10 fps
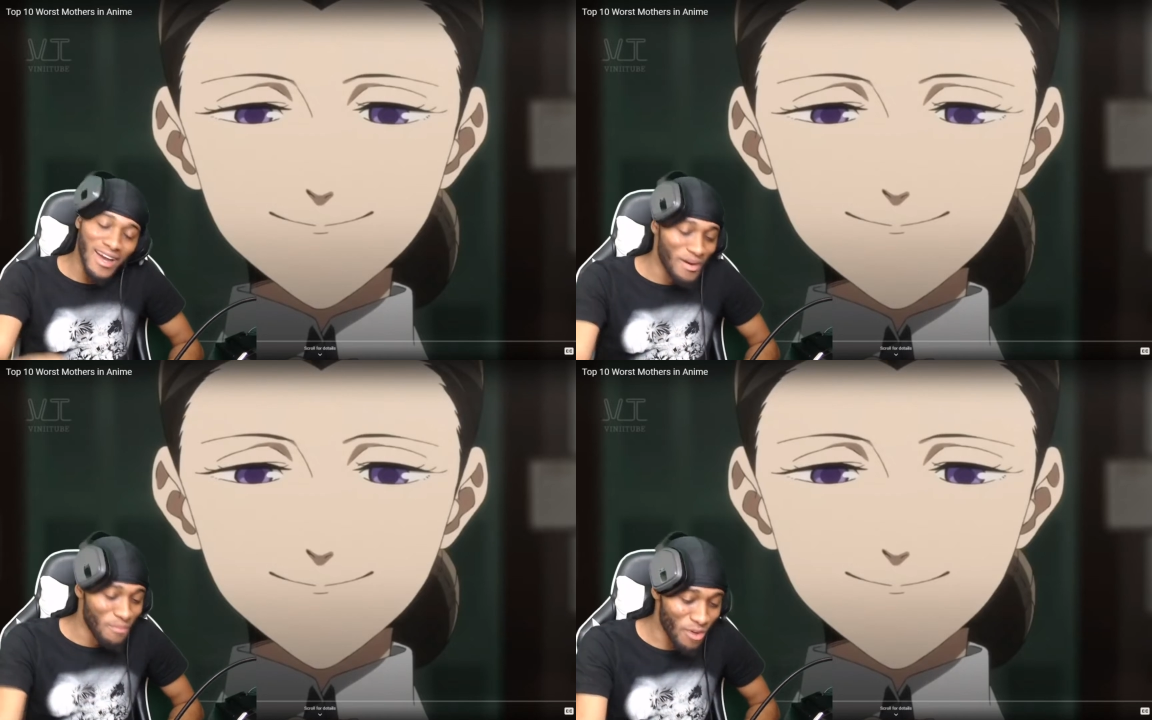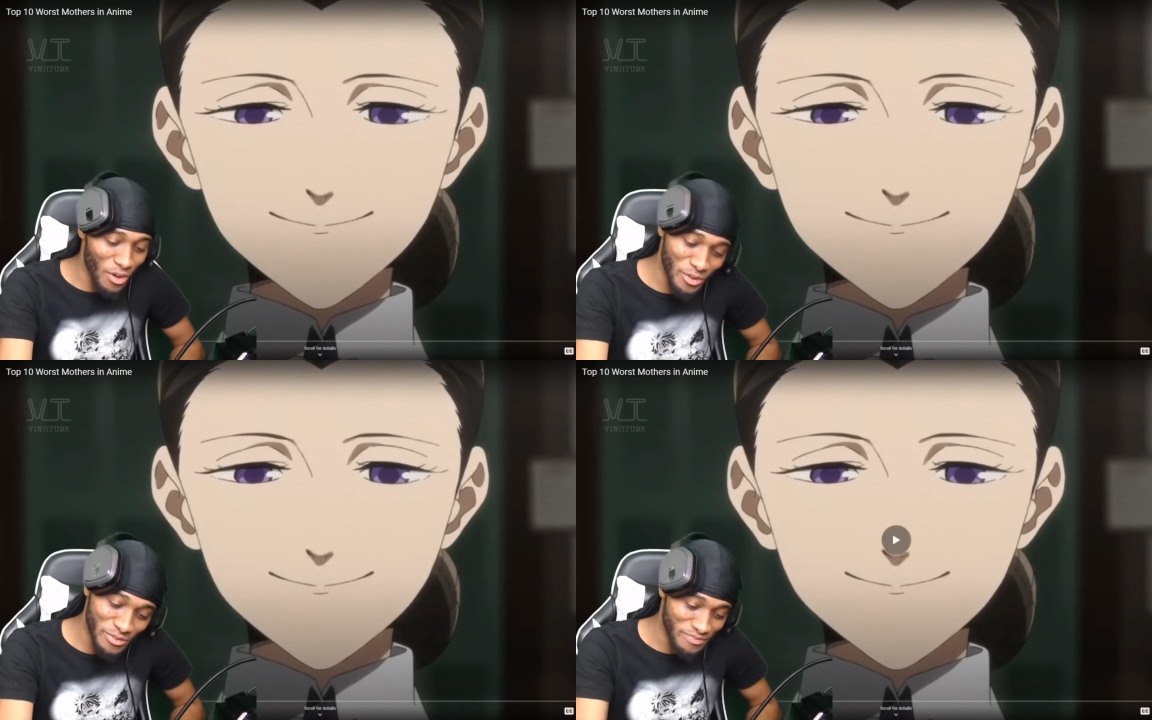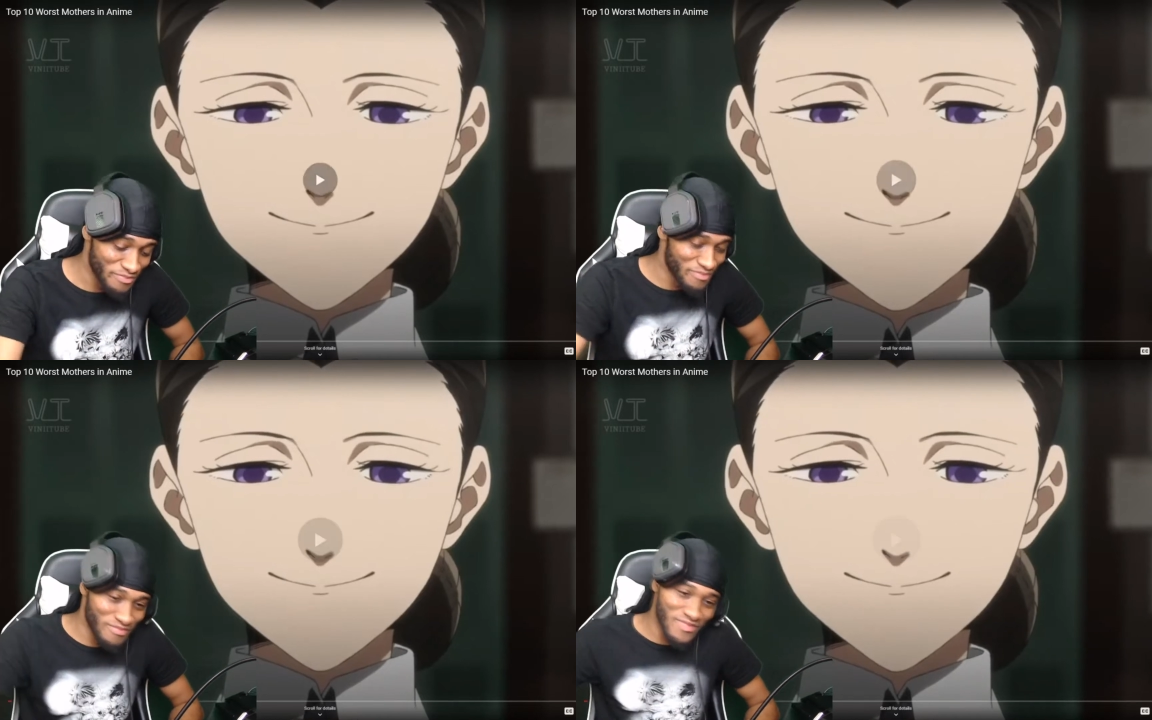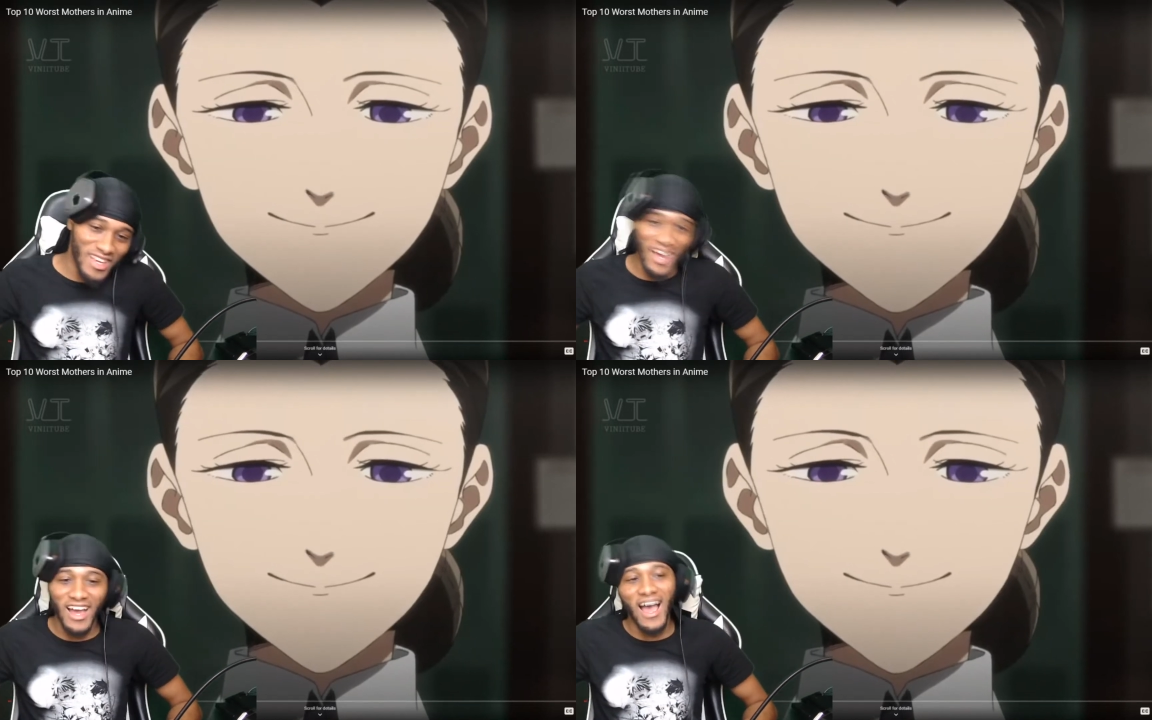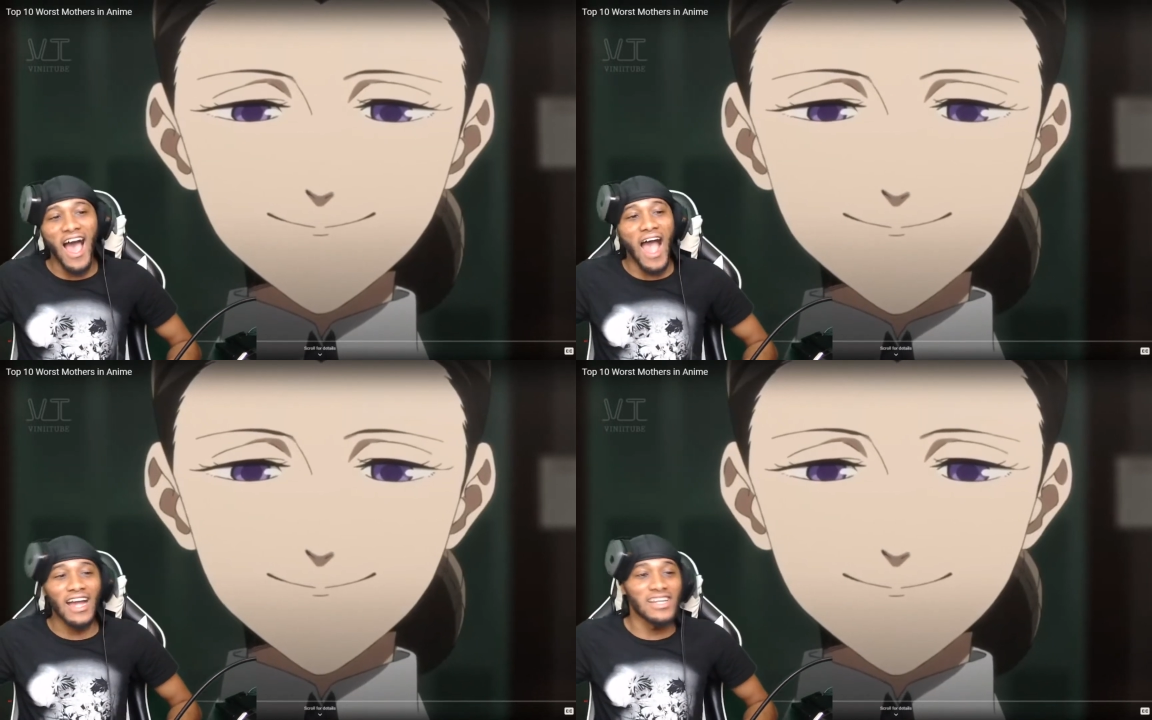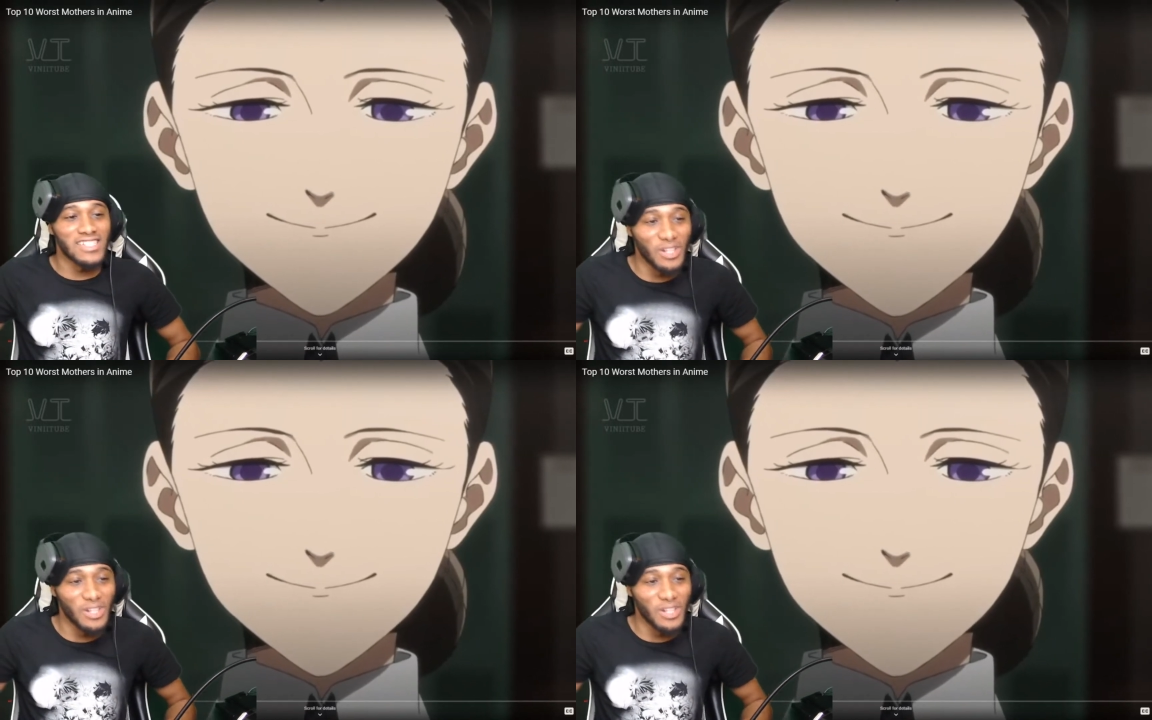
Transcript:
Speaker 1: bro kind-hearted for i gotta see the